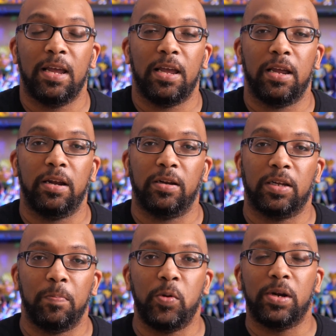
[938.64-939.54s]
in
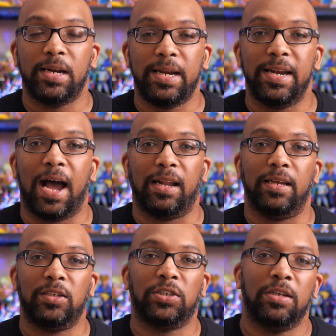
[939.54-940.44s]
community
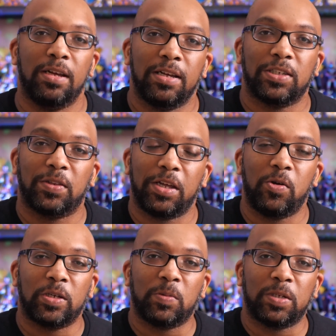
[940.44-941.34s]
knowledge. So thank
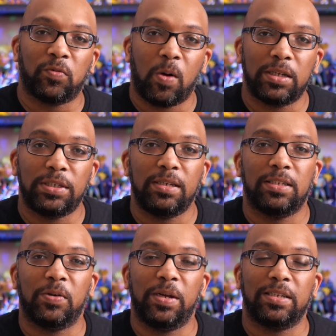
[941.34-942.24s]
you all so much for watching.
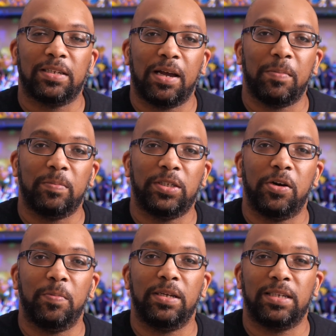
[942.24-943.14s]
Until next time, I'm
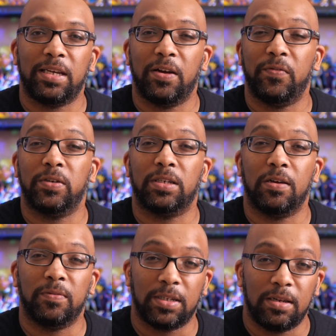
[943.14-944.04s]
Jeremy. Take care of
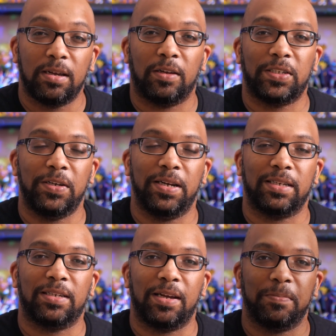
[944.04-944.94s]
yourselves. I'll see you
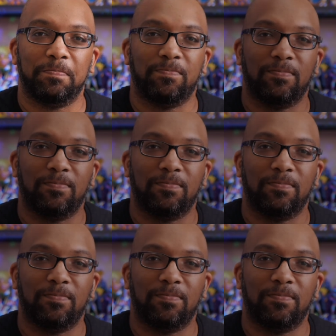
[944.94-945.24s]
next time.